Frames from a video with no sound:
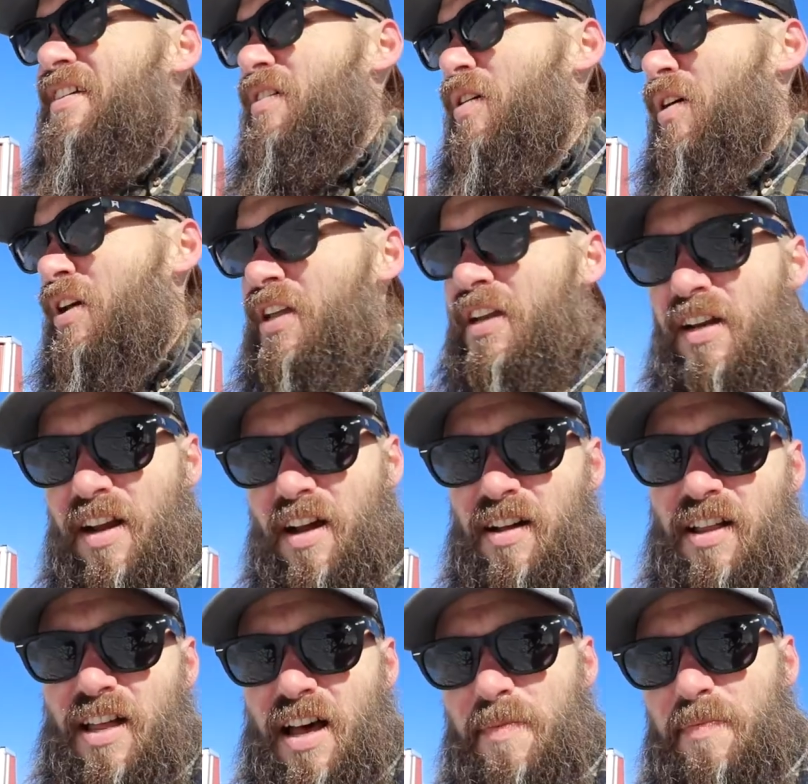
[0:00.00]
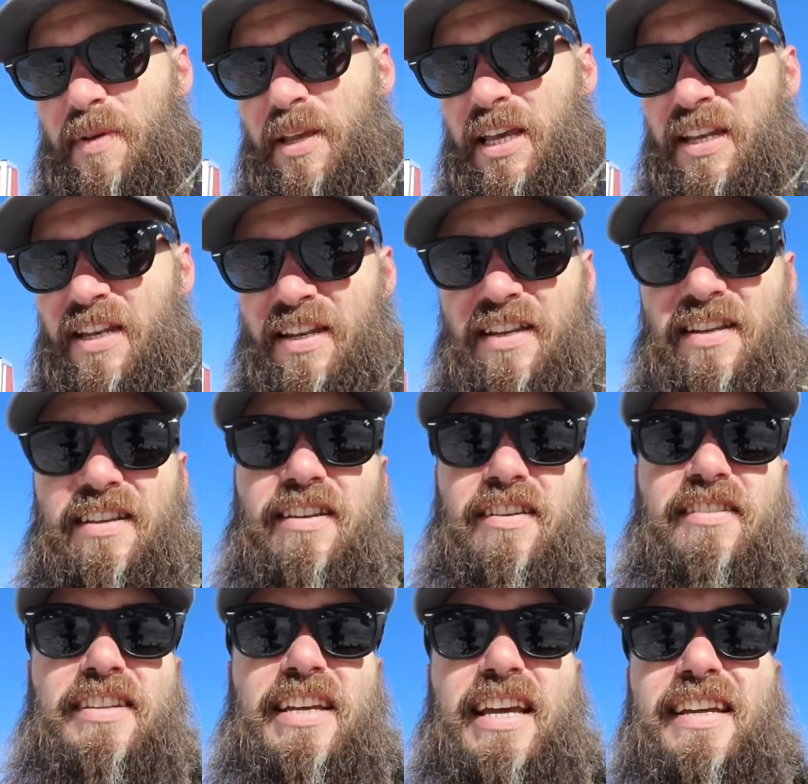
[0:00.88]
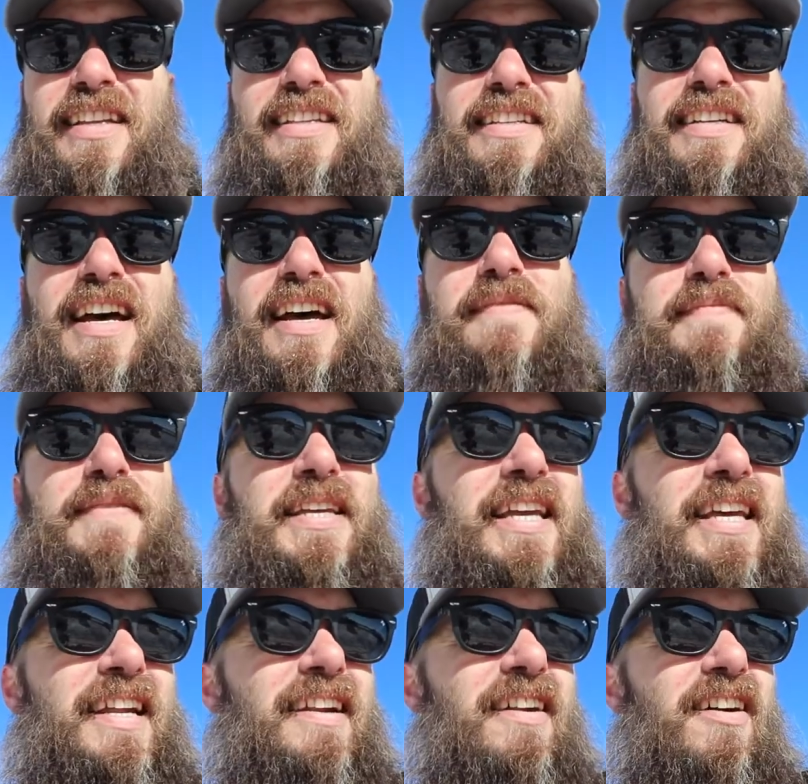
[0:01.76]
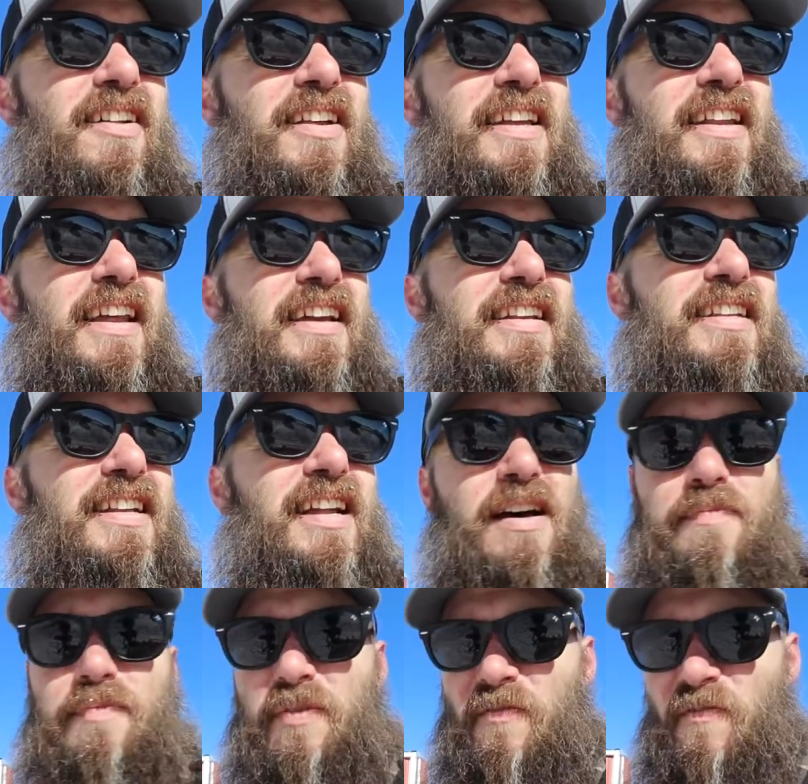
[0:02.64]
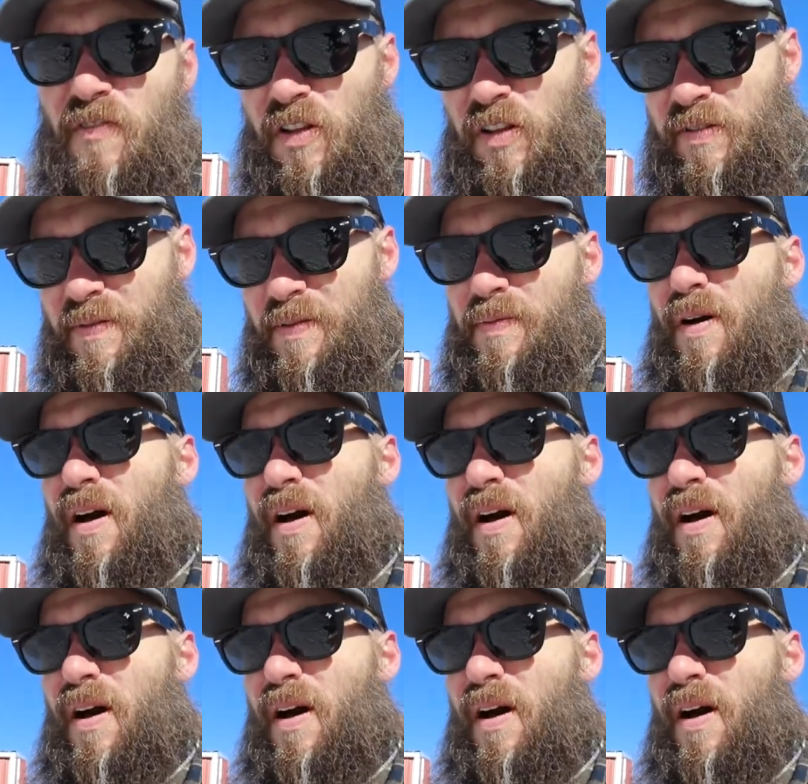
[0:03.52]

hooking it all up, taking the time to get it all connected up and filled with